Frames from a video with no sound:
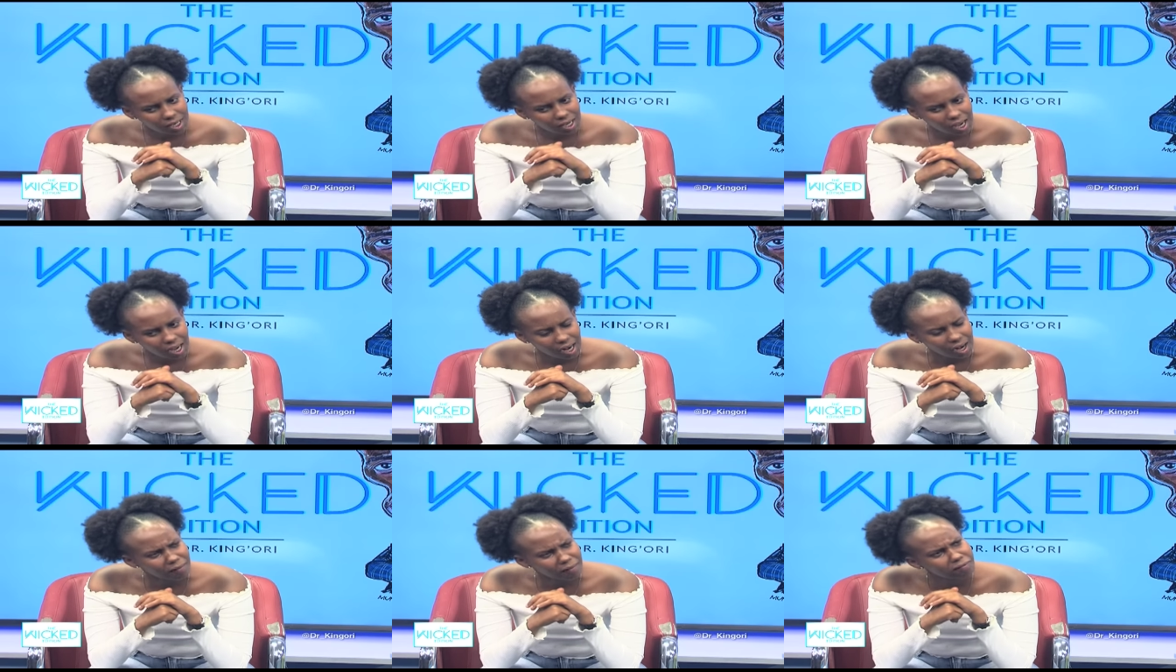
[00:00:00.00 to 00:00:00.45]

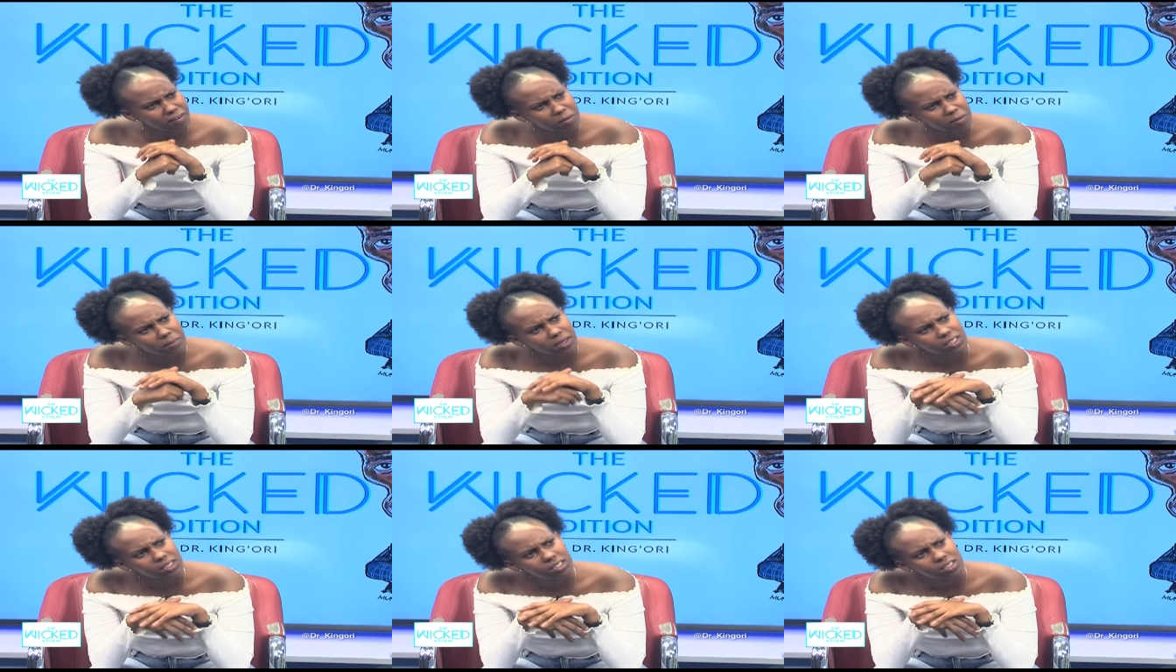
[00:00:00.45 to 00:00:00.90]
alafu
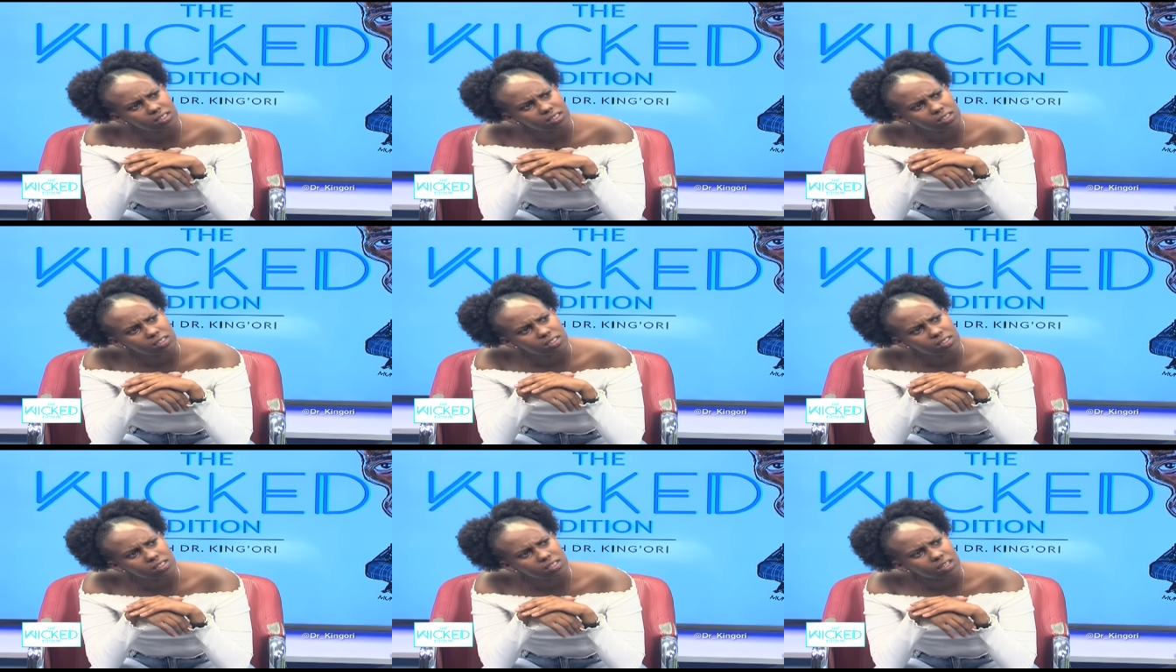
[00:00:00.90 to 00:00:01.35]

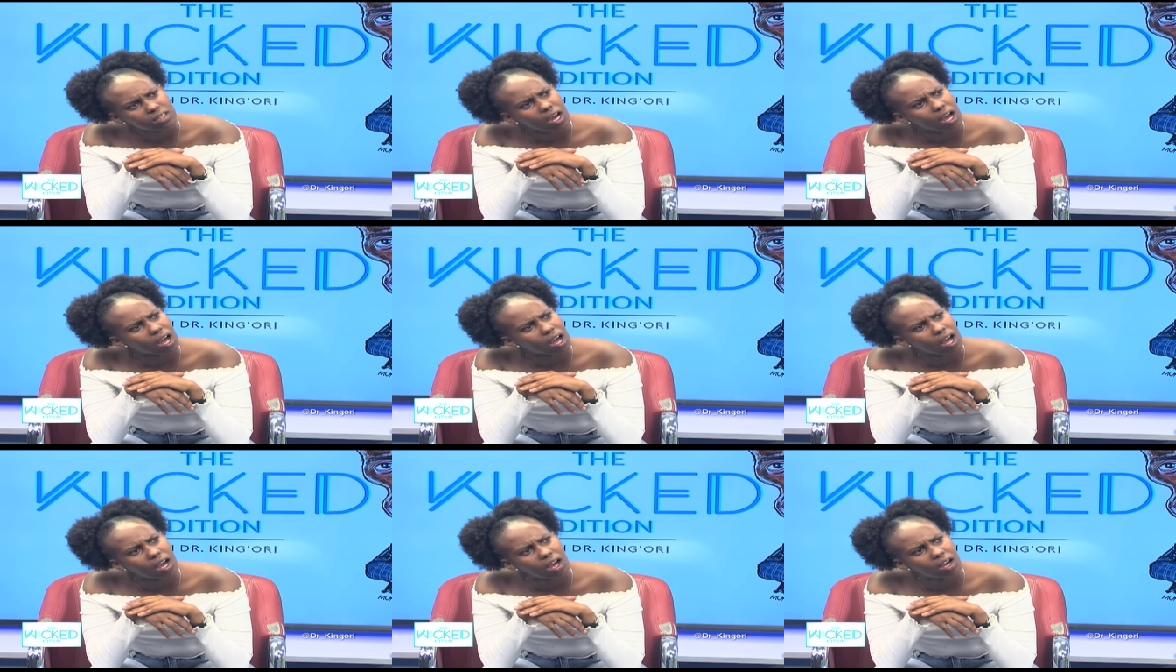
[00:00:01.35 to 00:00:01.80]
nimetint,
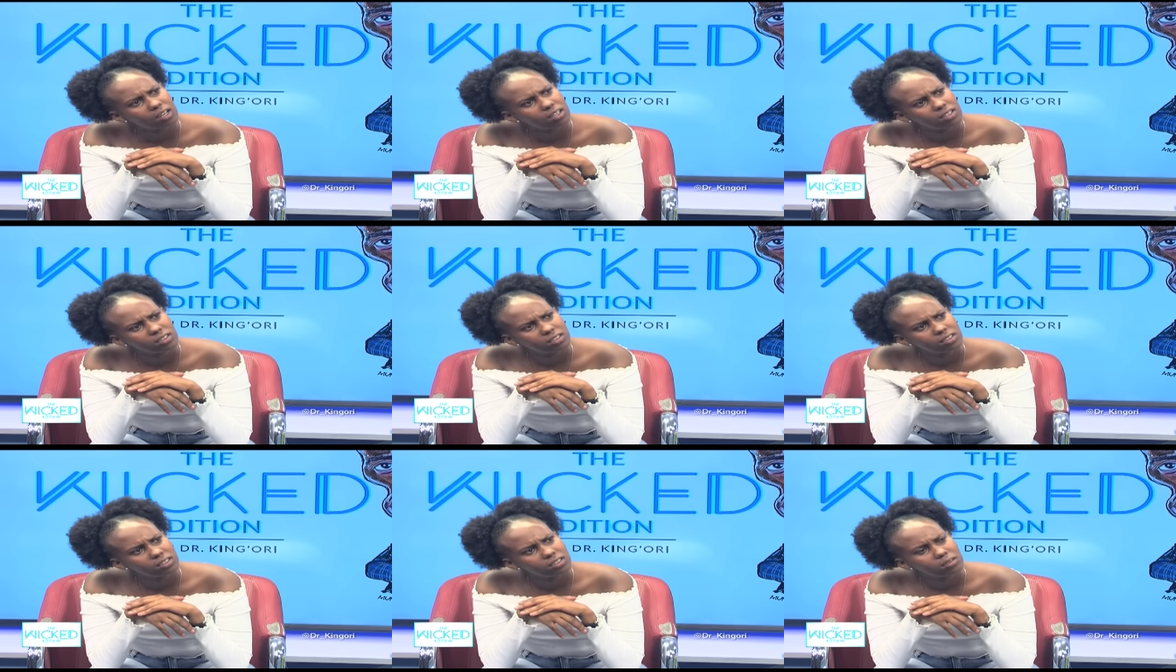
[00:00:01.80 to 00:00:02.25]

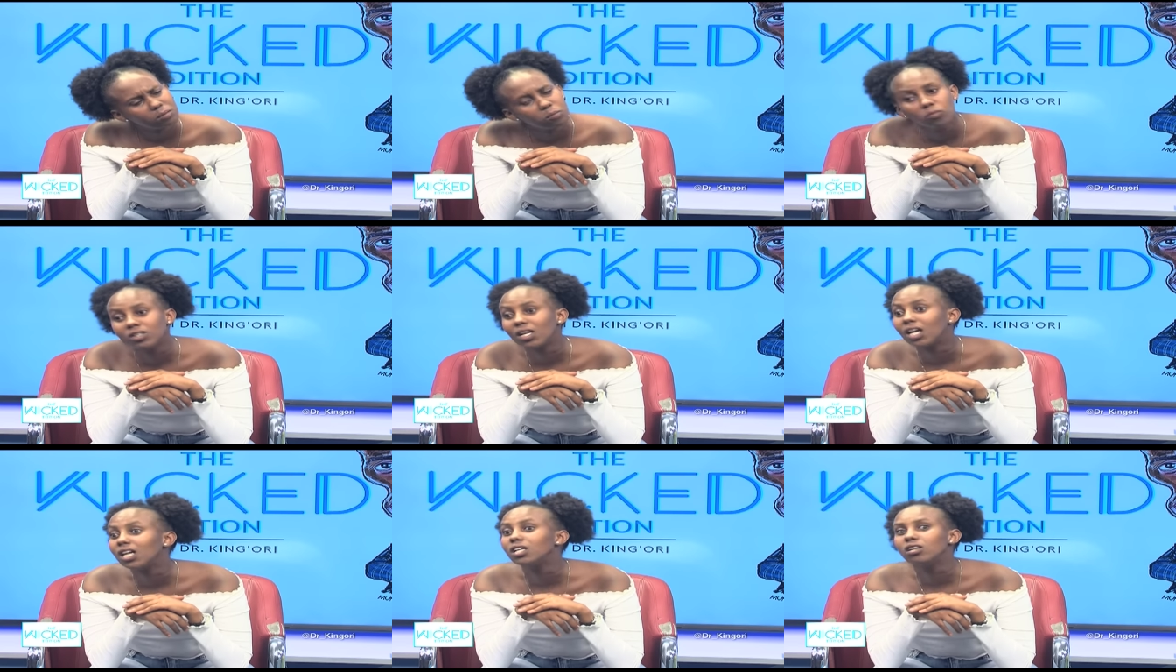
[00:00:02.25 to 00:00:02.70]

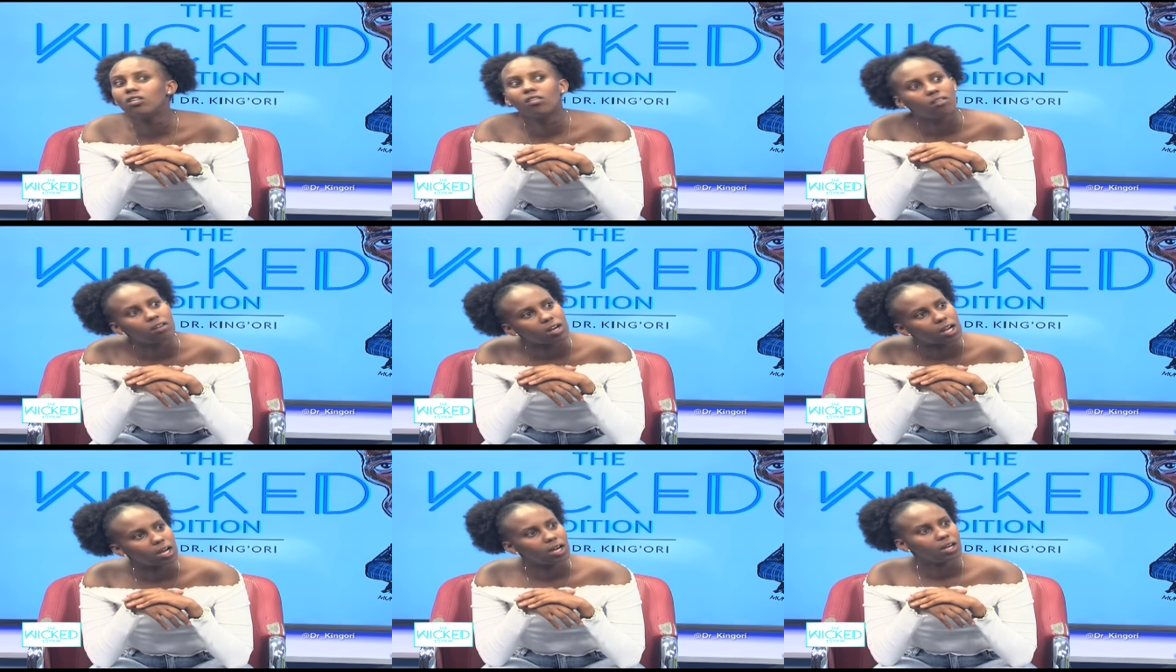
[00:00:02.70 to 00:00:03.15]

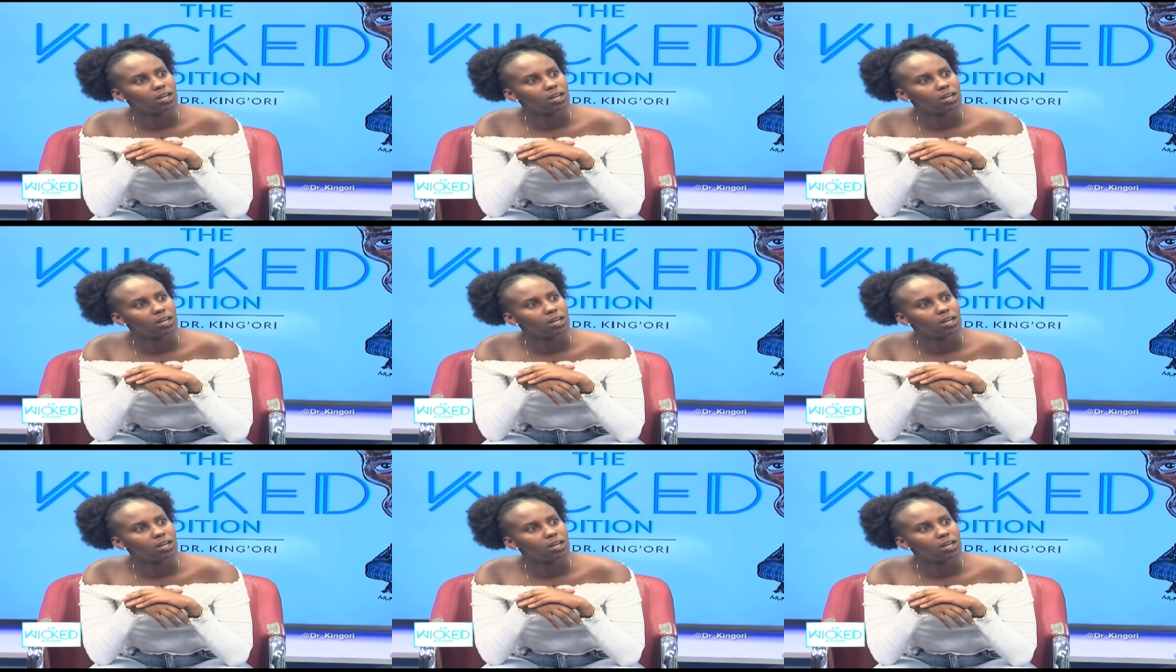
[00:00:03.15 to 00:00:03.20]
mutaniona.